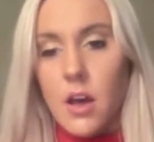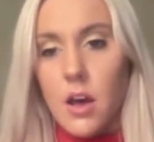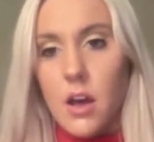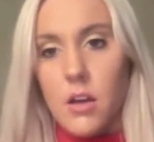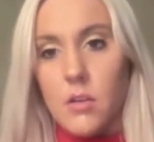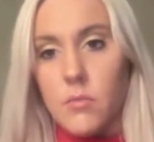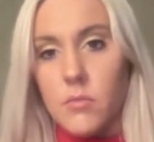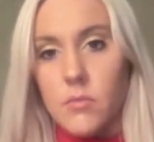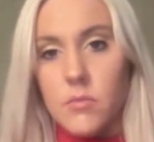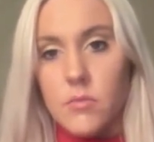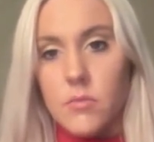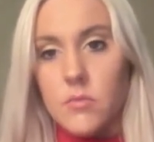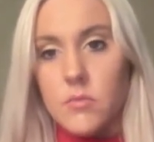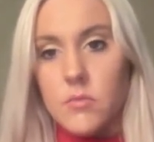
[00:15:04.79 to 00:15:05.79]
um,
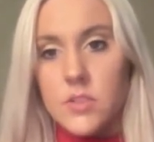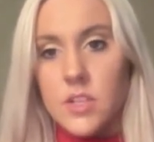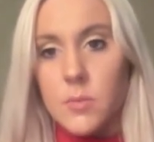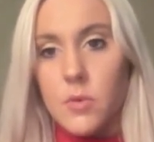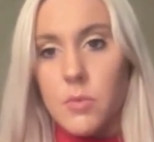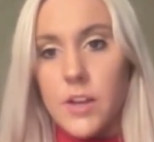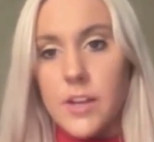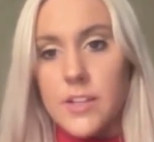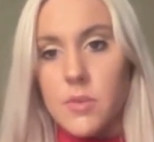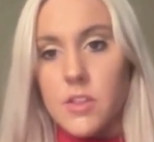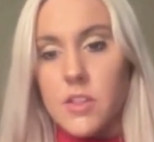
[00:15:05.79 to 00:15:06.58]
simple plays.